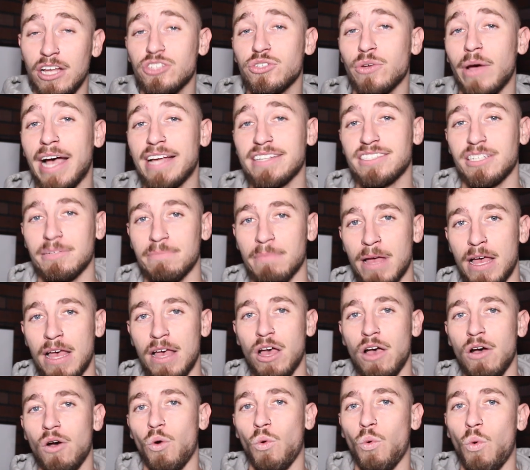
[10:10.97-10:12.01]
So I asked him,
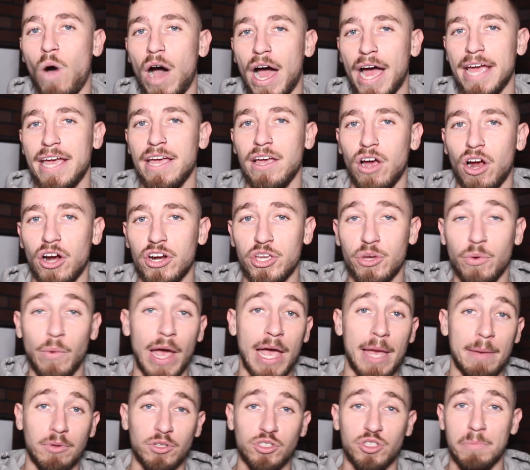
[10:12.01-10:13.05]
why are you
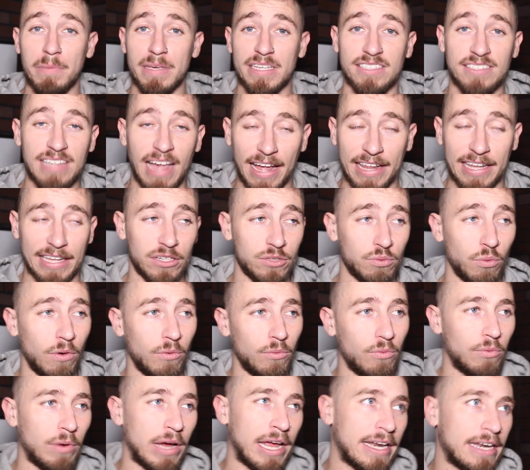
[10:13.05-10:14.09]
able to be silent
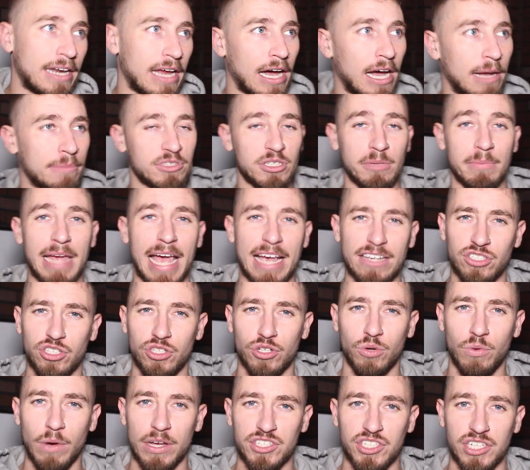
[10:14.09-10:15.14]
when somebody asks
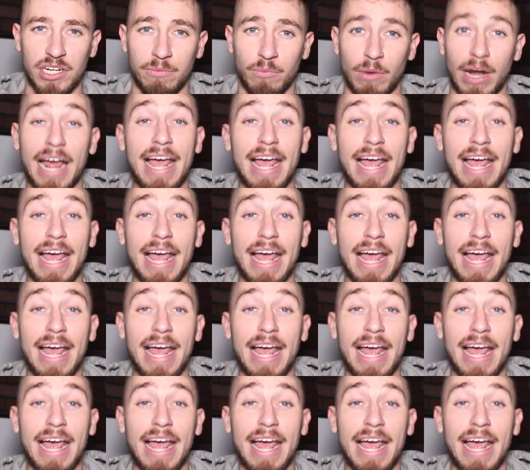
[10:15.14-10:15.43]
you a question?